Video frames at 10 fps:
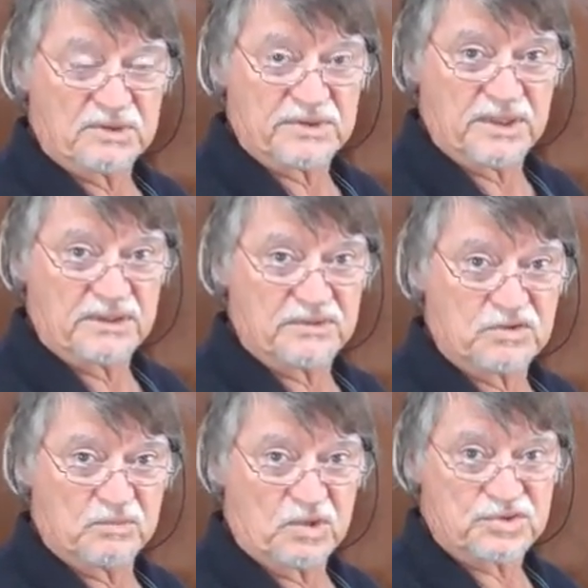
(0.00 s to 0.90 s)
normal
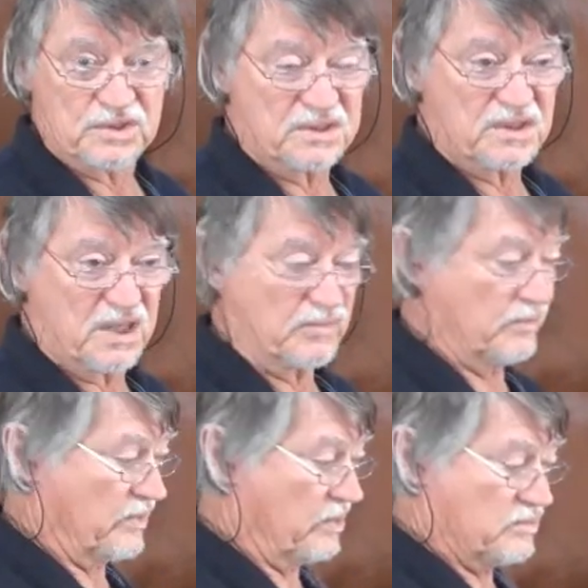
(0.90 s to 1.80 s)
tendon. So most of the
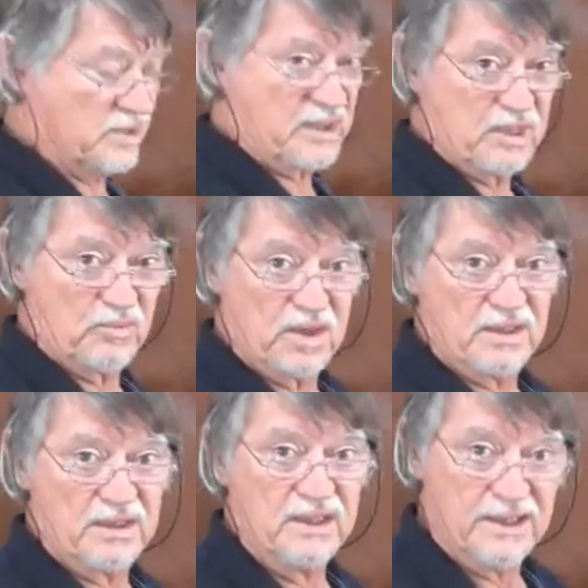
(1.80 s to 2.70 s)
time when we use the
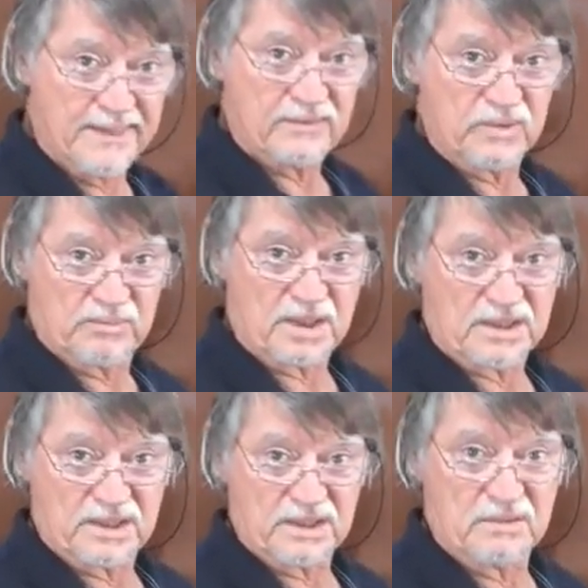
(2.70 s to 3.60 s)
game ready, we
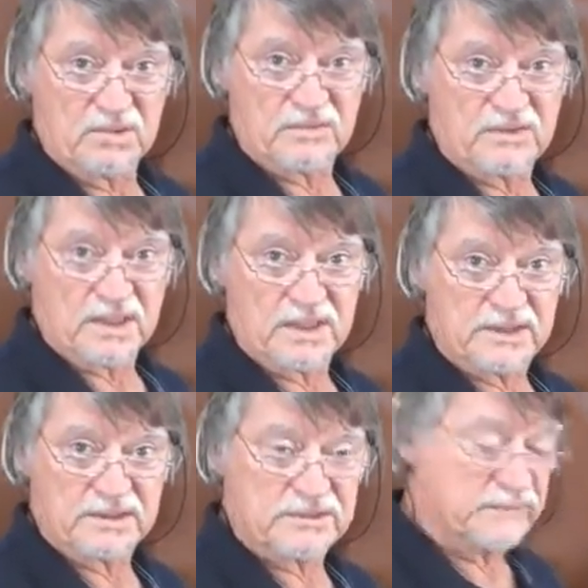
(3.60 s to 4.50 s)
plug it into
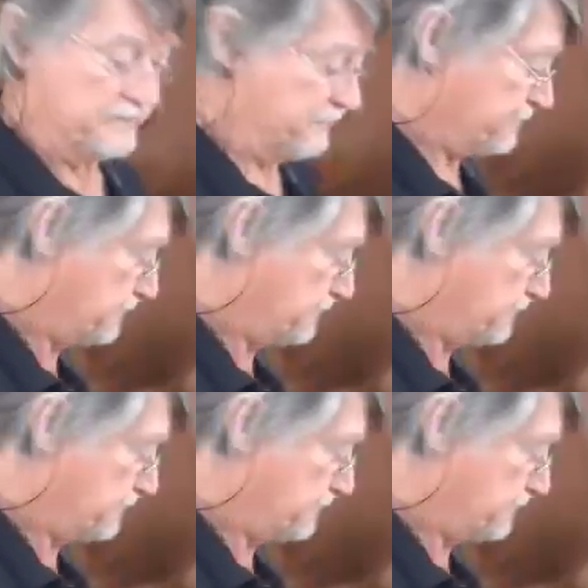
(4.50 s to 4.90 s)
both legs.